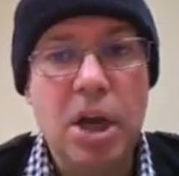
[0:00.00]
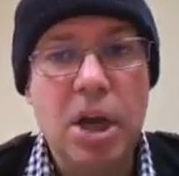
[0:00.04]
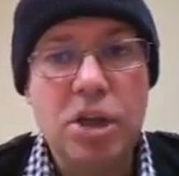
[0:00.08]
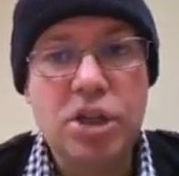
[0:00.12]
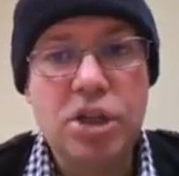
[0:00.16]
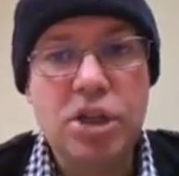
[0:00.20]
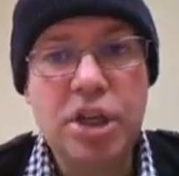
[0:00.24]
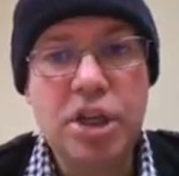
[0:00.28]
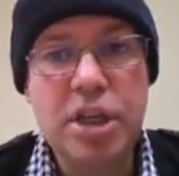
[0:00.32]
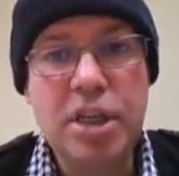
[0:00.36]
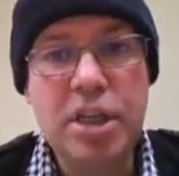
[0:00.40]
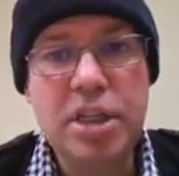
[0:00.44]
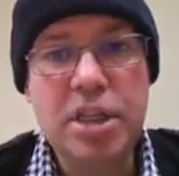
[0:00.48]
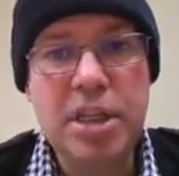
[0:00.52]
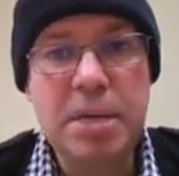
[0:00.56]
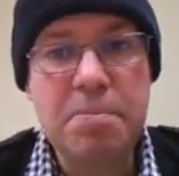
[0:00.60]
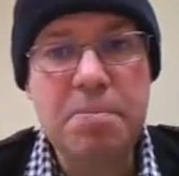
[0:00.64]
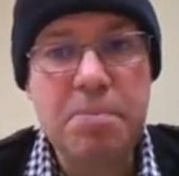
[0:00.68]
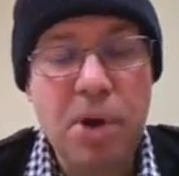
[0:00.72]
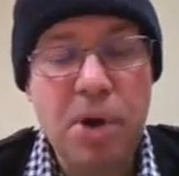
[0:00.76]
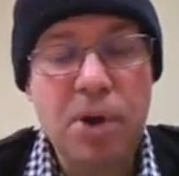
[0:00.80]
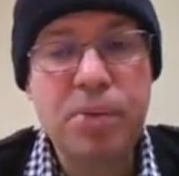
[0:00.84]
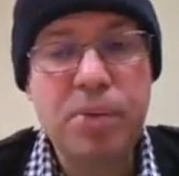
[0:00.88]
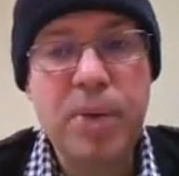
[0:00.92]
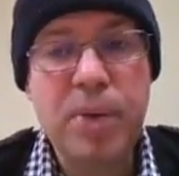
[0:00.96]
So you can see
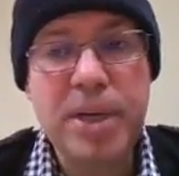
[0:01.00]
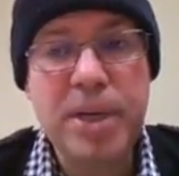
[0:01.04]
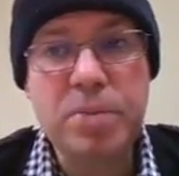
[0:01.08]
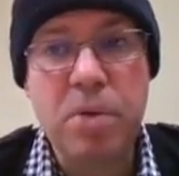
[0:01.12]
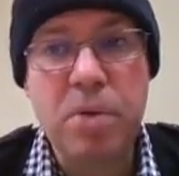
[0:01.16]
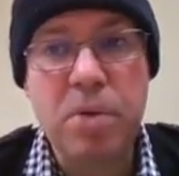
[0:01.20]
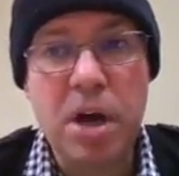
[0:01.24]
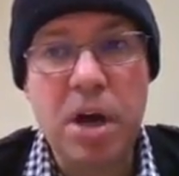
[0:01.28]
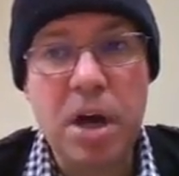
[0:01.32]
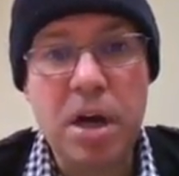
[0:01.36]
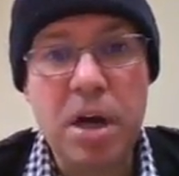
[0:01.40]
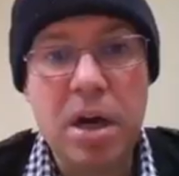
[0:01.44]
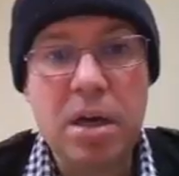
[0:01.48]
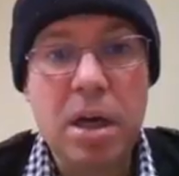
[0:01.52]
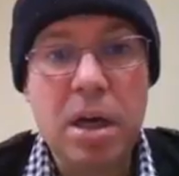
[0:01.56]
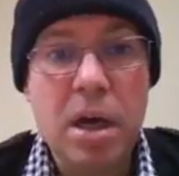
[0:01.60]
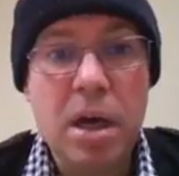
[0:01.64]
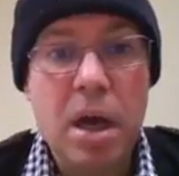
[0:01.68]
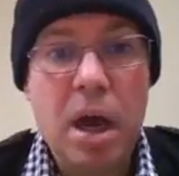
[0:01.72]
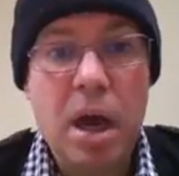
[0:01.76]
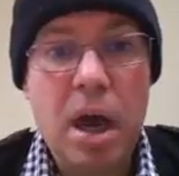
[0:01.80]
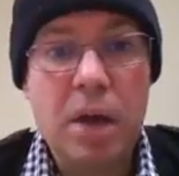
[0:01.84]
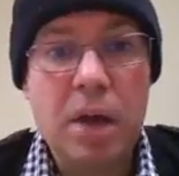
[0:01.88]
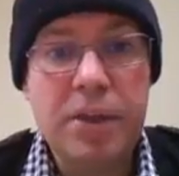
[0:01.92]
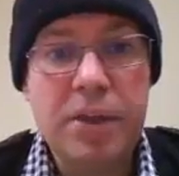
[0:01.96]
both ways work.
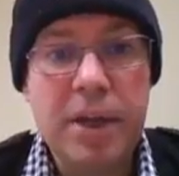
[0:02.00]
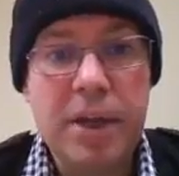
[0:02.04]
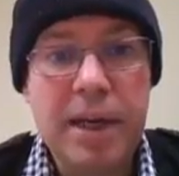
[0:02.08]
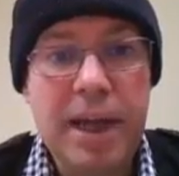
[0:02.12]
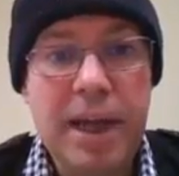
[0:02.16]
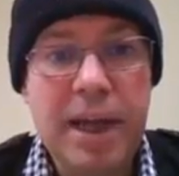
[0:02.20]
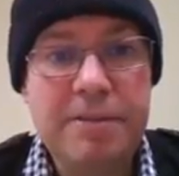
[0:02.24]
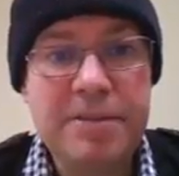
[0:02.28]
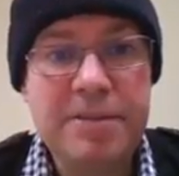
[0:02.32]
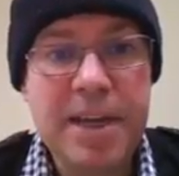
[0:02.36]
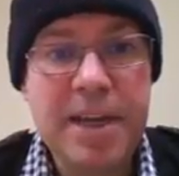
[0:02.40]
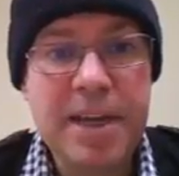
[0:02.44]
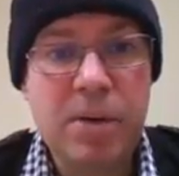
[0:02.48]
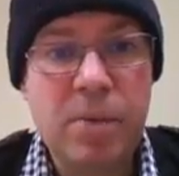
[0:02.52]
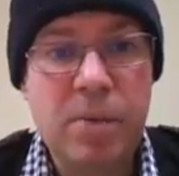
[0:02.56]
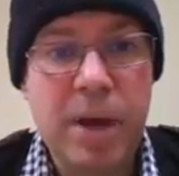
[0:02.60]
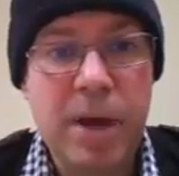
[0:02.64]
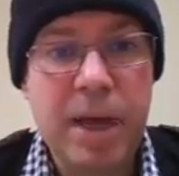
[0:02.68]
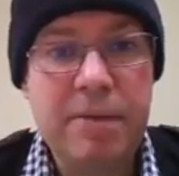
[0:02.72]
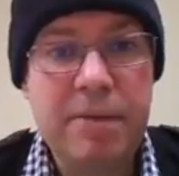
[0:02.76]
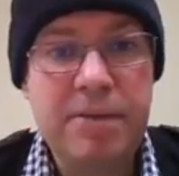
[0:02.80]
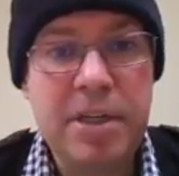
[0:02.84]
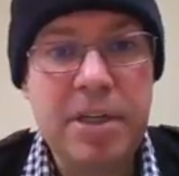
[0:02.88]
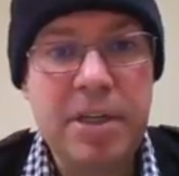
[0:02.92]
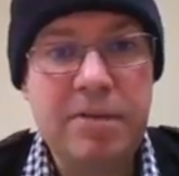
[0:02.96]
On the left-hand
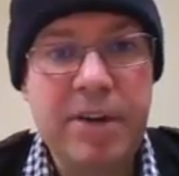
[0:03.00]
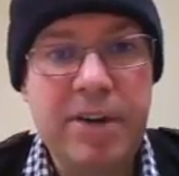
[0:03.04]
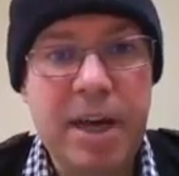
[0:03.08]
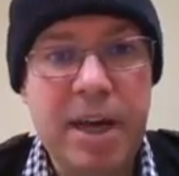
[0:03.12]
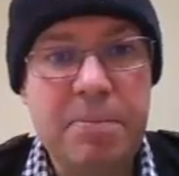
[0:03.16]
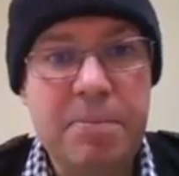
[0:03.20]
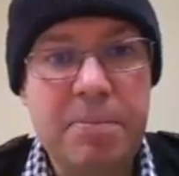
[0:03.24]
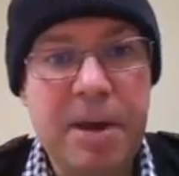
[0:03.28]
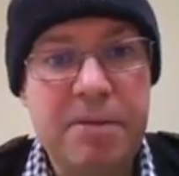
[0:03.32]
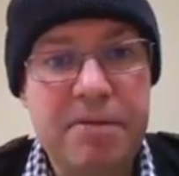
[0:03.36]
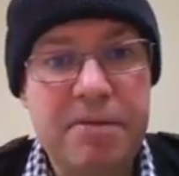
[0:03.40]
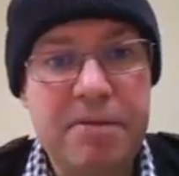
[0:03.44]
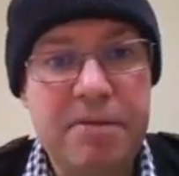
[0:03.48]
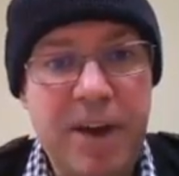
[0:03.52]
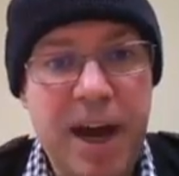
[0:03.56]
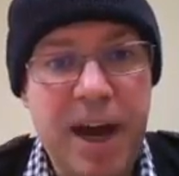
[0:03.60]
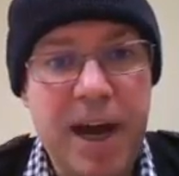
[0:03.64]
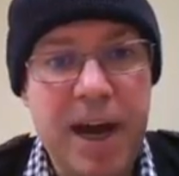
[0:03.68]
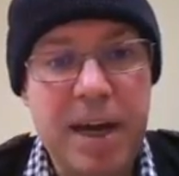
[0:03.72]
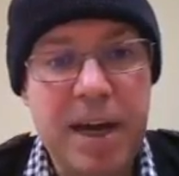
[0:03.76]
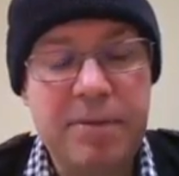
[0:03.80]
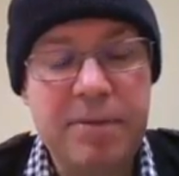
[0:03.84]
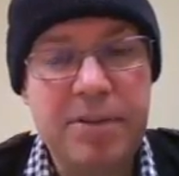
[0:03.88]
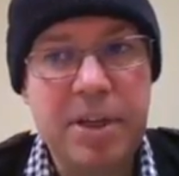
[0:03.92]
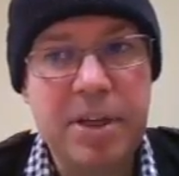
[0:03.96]
way, if you divide by
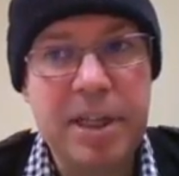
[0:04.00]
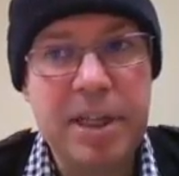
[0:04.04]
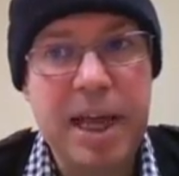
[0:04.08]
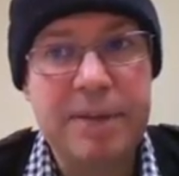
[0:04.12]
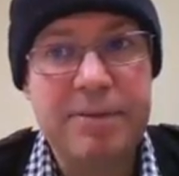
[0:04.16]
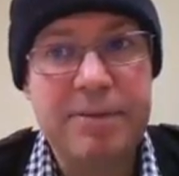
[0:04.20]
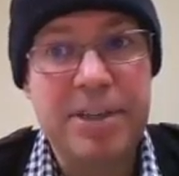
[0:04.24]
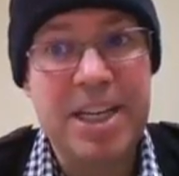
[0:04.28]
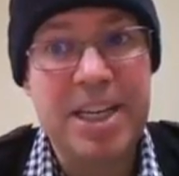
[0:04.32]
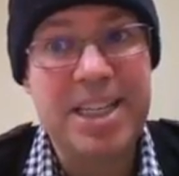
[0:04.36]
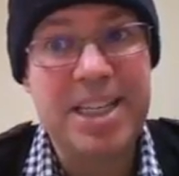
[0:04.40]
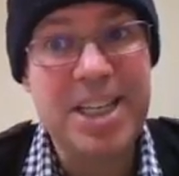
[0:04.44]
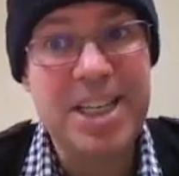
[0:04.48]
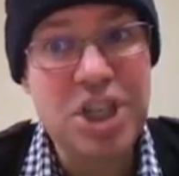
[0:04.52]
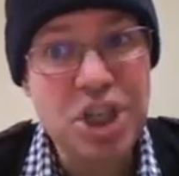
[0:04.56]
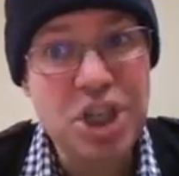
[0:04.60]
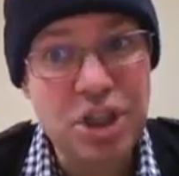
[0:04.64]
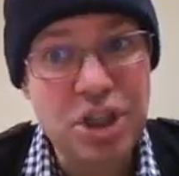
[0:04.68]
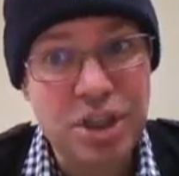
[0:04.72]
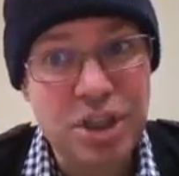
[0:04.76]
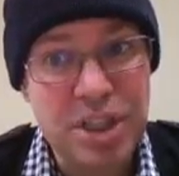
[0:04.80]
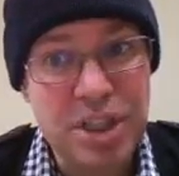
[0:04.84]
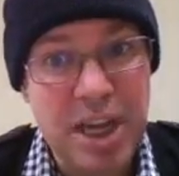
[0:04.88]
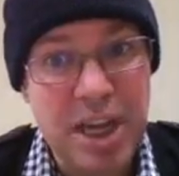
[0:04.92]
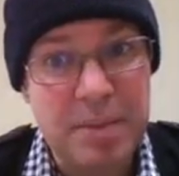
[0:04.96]
5, you'll have an
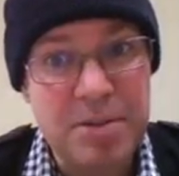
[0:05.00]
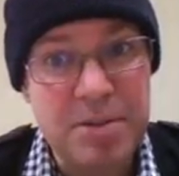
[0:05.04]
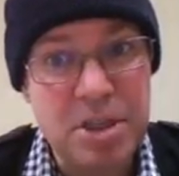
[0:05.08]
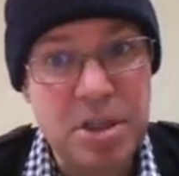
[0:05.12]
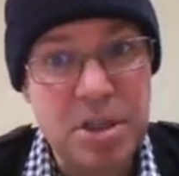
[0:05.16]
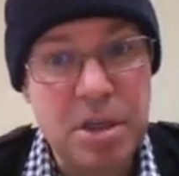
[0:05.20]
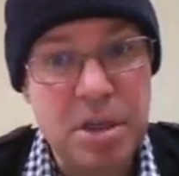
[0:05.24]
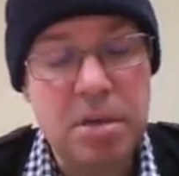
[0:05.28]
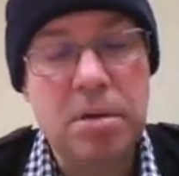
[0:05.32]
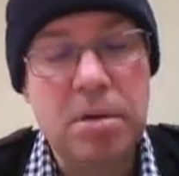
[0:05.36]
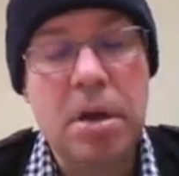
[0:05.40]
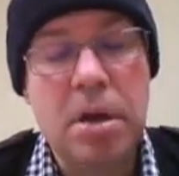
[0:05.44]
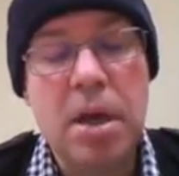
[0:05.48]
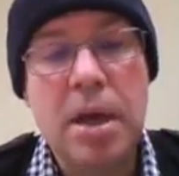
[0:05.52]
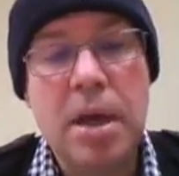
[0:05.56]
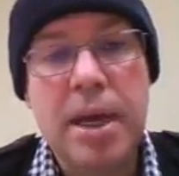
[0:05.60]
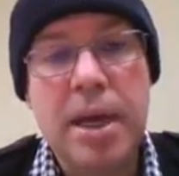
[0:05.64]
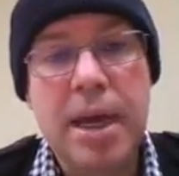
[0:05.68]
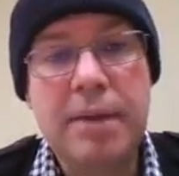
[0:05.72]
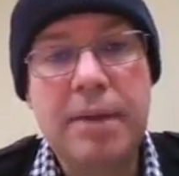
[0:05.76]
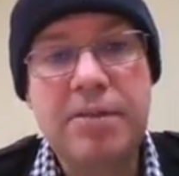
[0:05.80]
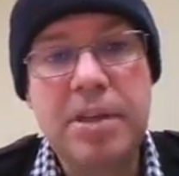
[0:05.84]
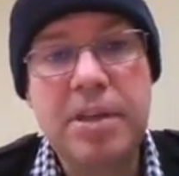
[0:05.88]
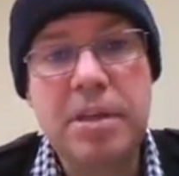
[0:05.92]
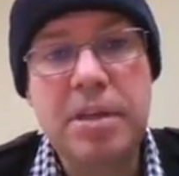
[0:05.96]
additional step to do.
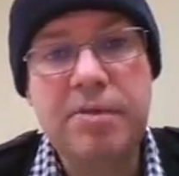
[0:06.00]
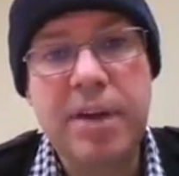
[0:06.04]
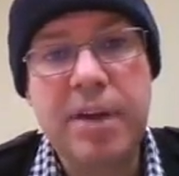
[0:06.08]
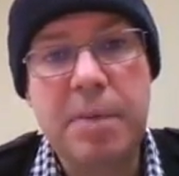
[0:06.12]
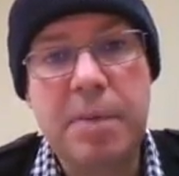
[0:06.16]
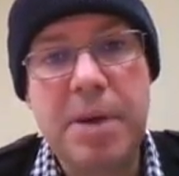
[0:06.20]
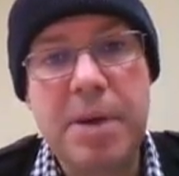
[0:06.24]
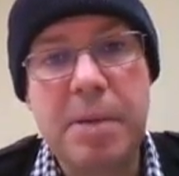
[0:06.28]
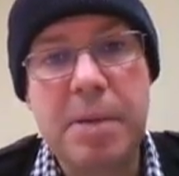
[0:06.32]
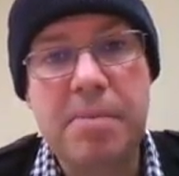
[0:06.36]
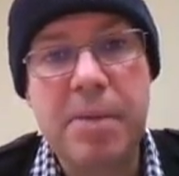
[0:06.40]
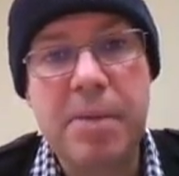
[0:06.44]
If you divide by